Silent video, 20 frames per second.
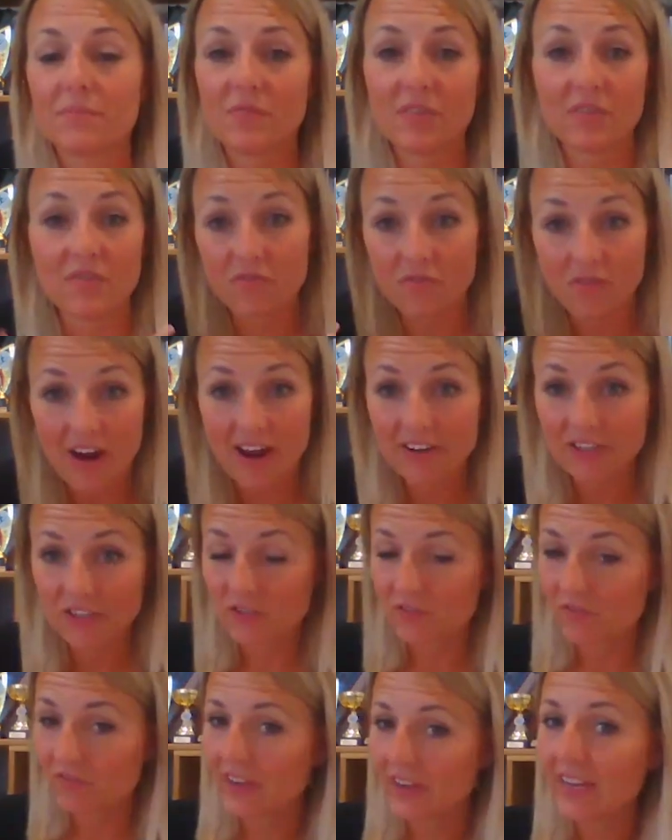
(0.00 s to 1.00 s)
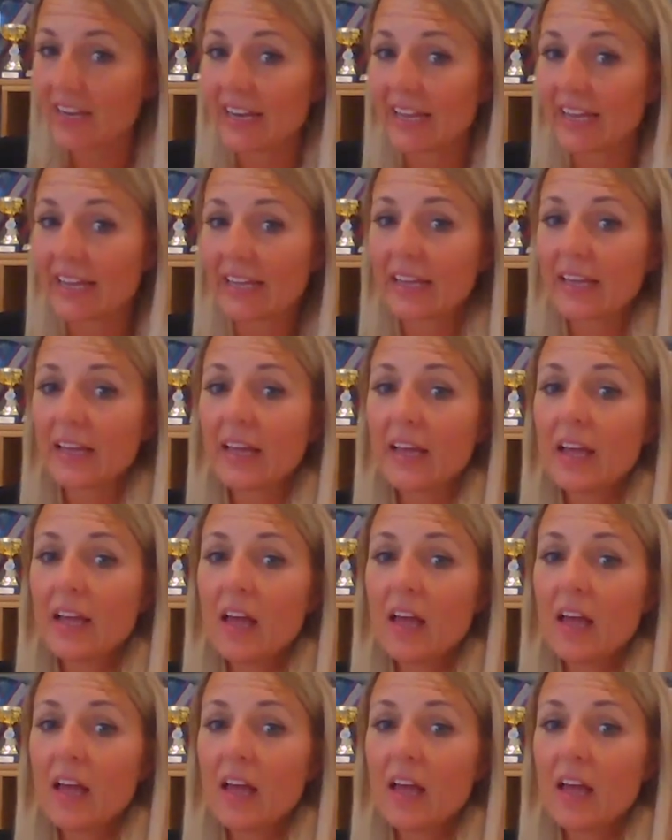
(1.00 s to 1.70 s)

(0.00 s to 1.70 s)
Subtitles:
refreshed feeling,